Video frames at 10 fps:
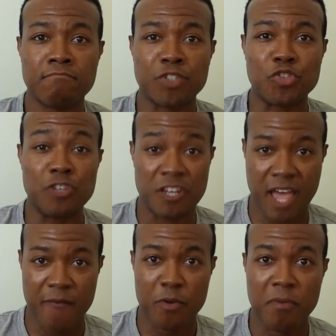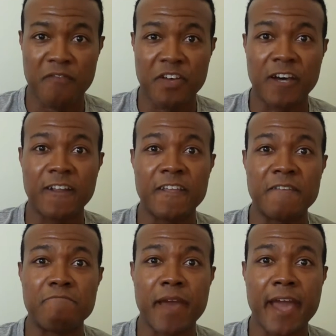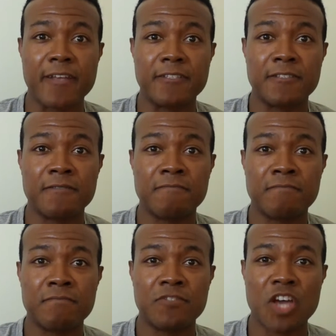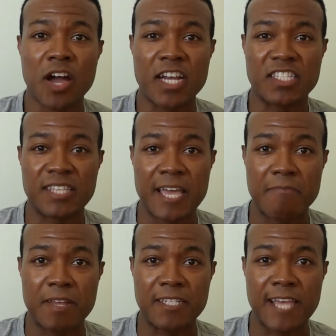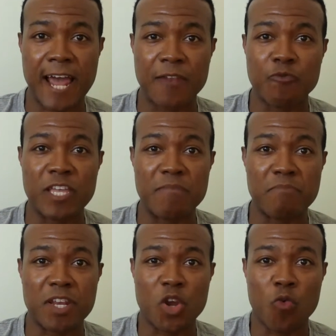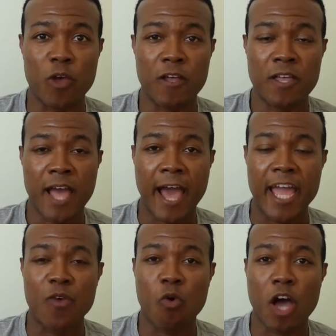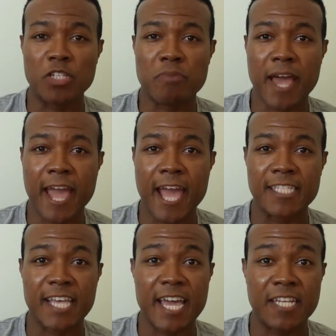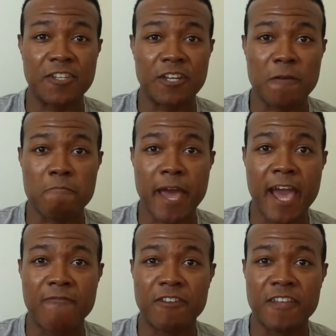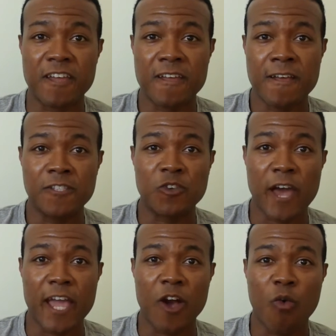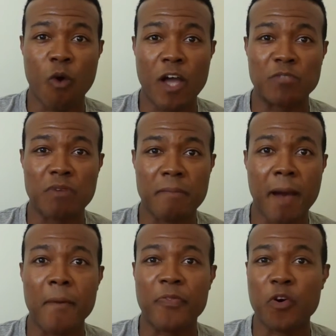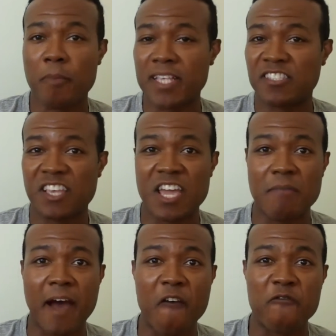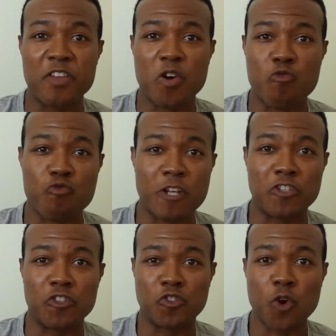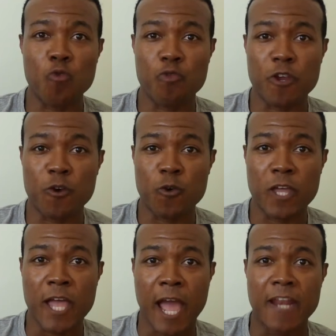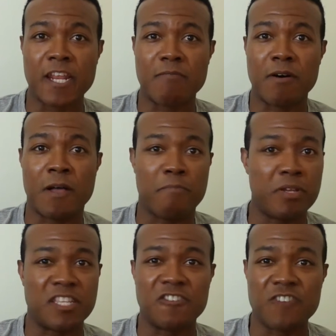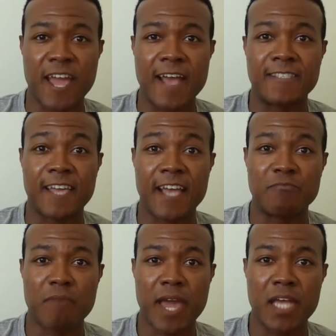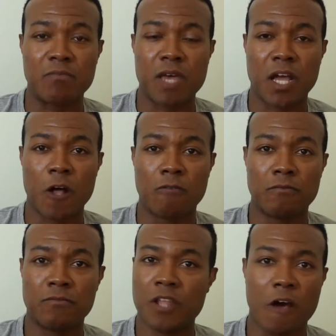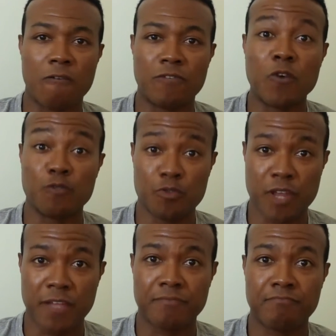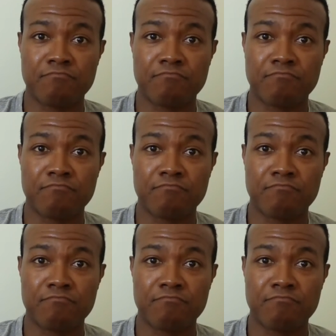But you need to have on a motherfucking clean mask. Y'all got the same mentality. We ain't been nowhere. I ain't washed my ass. I ain't took no bath today, so I ain't gonna wash my. I'm gonna throw my same outfit on and run to the store real quick, and then I'm gonna put this nasty ass mask back on. No, don't do that.